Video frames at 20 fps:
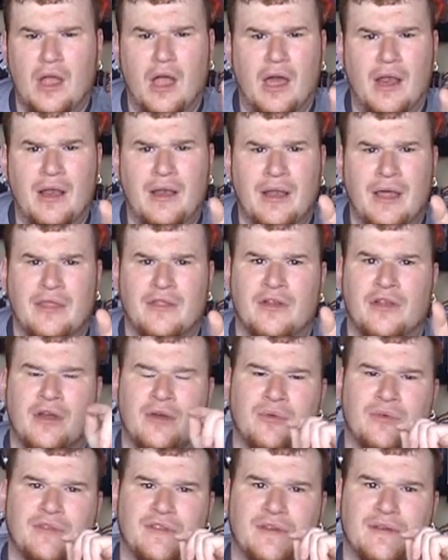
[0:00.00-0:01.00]
on another
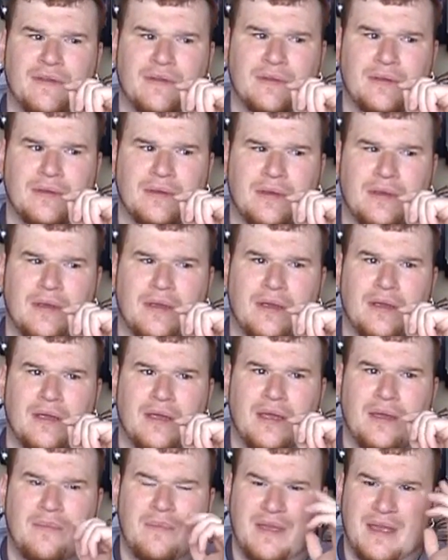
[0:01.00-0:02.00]
note,
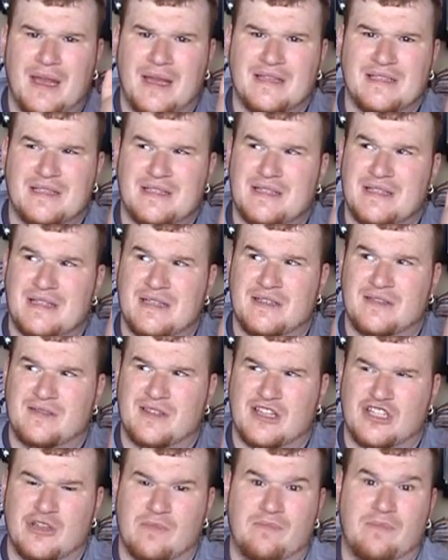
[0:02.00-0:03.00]
because this is
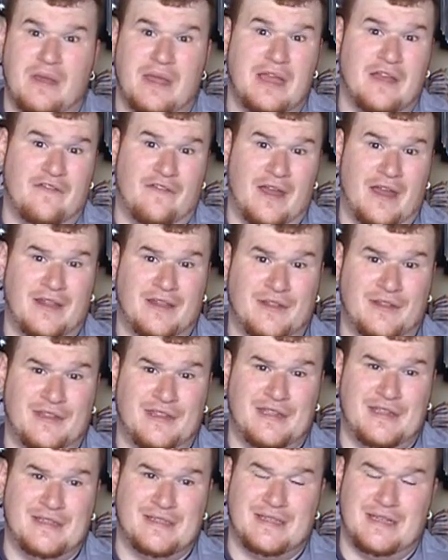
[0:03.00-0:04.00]
such a big event in
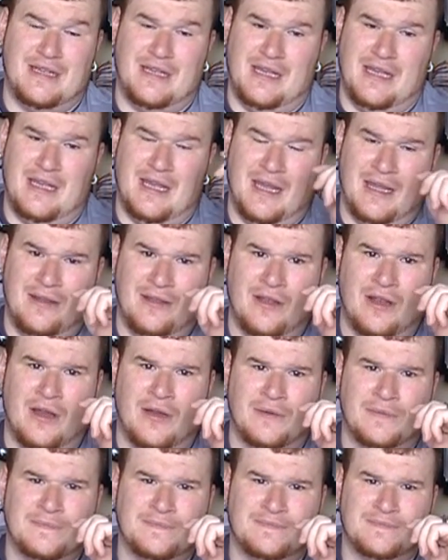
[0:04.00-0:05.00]
DC, and you
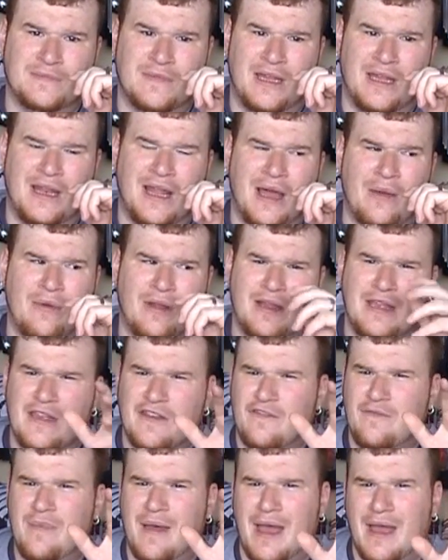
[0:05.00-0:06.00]
know, and I want to
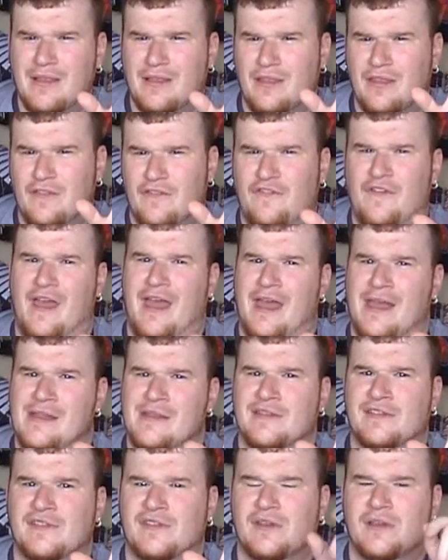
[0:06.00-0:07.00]
give back to the
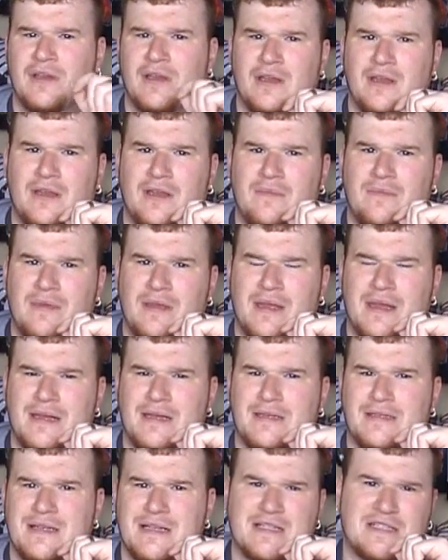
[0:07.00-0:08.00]
fans,
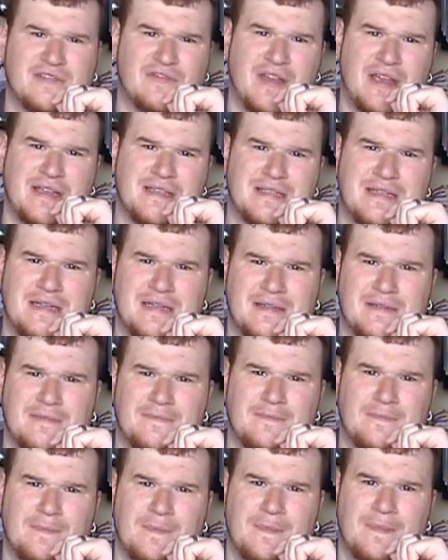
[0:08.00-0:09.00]
because let's face it,
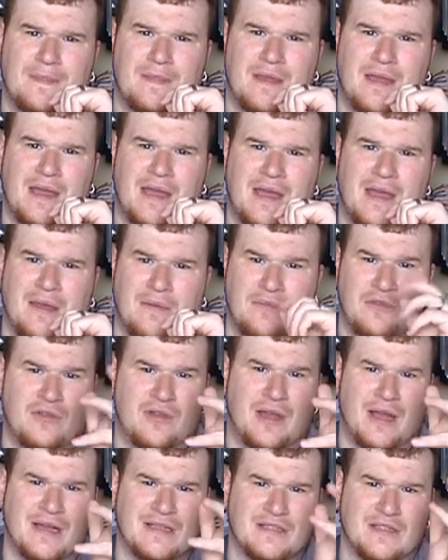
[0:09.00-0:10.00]

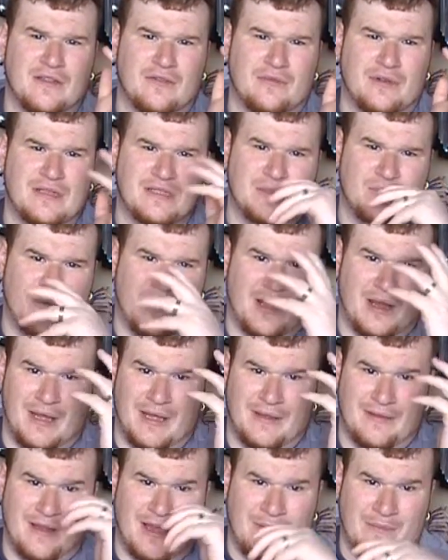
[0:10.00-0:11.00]
you guys are the reason
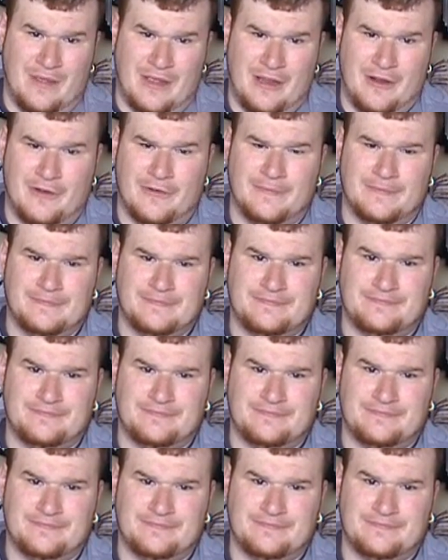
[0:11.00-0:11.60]
why I'm here.